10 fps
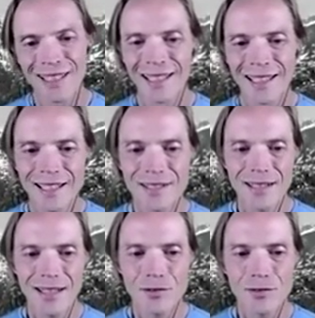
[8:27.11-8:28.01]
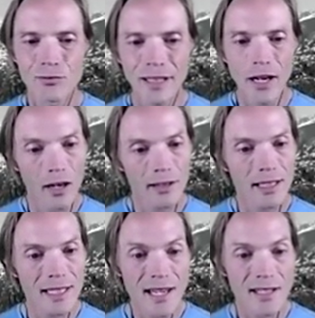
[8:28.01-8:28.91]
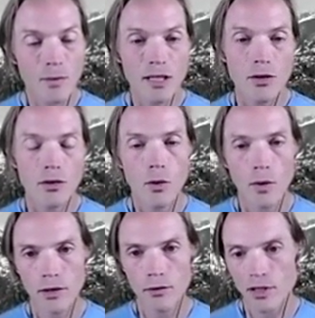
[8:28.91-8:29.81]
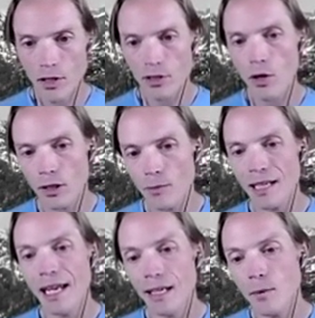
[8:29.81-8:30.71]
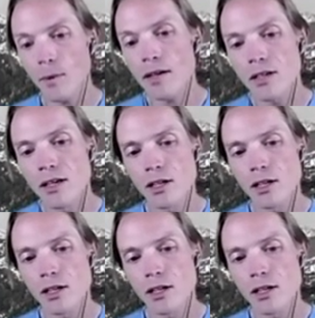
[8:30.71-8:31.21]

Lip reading: It's really hard to test and we don't know what the result's going to be anyways.